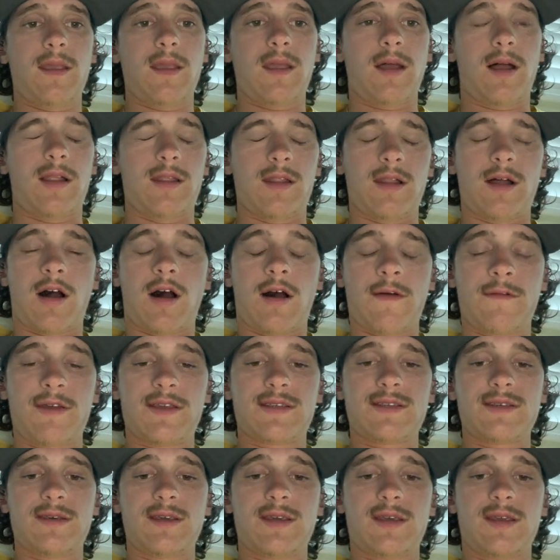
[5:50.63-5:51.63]

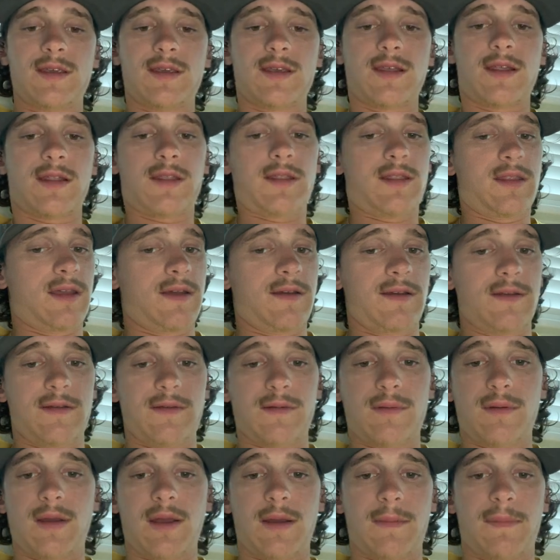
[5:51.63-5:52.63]
Obviously,
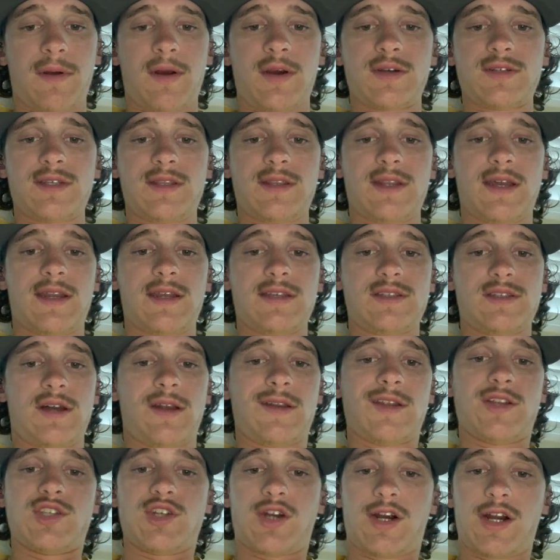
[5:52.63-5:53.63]
a person that is not
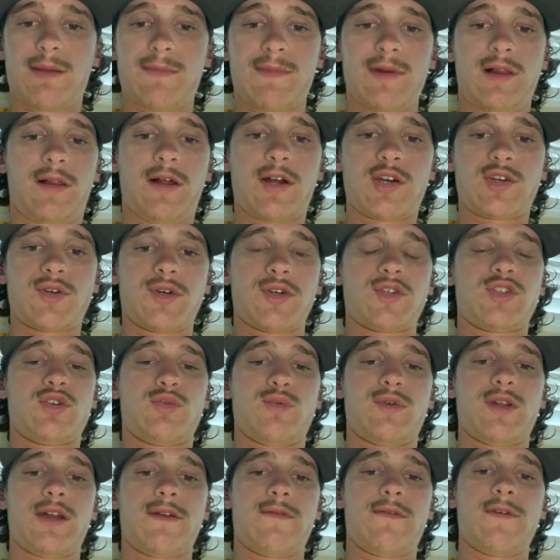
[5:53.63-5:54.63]
a journeyman electrician or
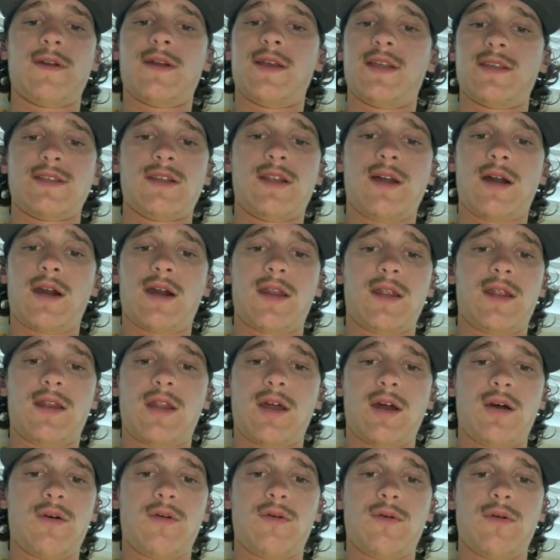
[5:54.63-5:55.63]
whatever is not going to
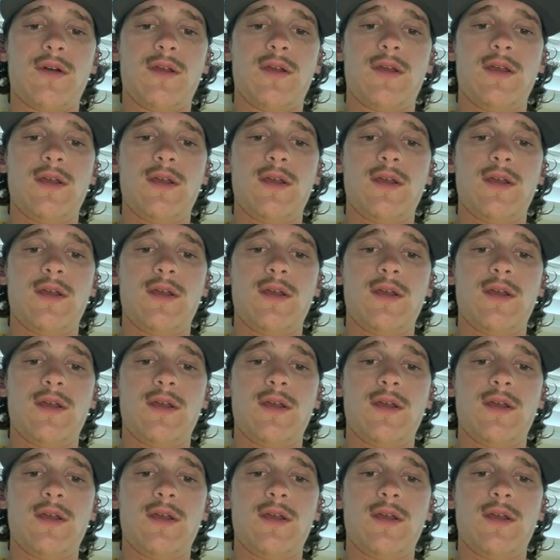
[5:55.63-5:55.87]
know